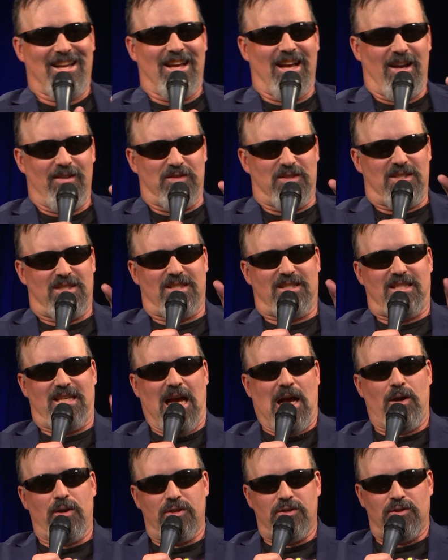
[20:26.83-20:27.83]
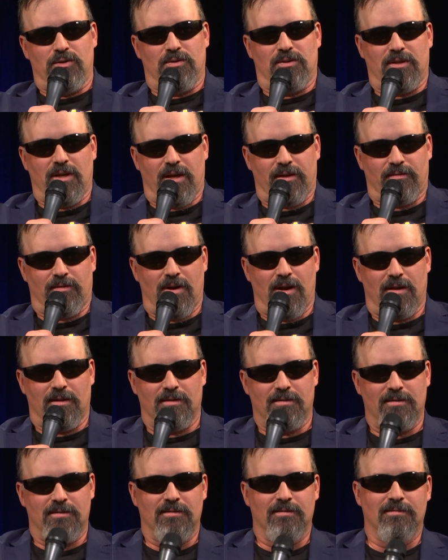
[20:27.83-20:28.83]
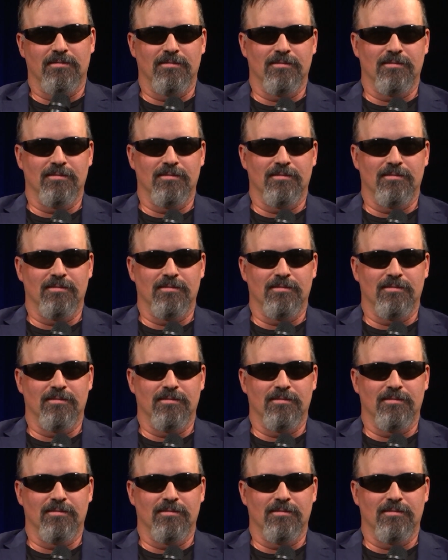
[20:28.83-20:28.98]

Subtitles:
I've scouted you, Seth Rollins.